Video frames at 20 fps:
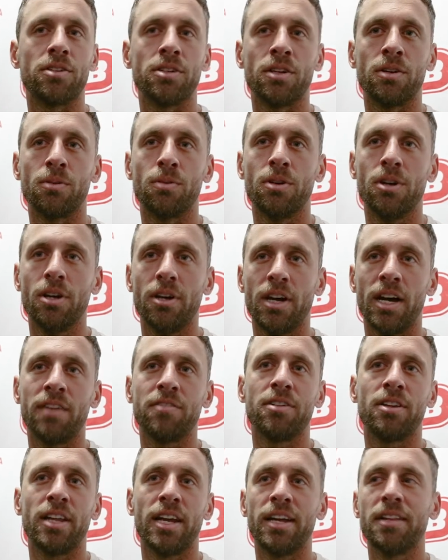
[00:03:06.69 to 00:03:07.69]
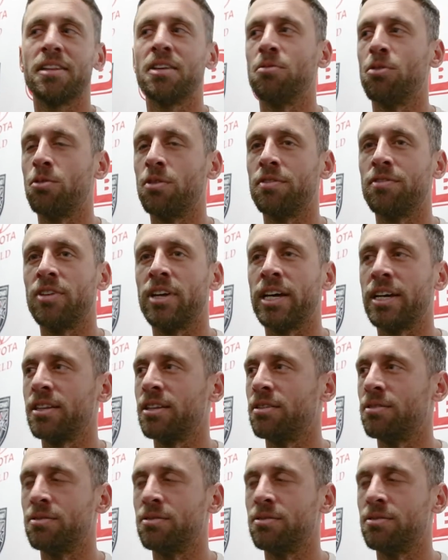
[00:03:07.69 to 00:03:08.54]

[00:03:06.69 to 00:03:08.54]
So after that, then we'll reflect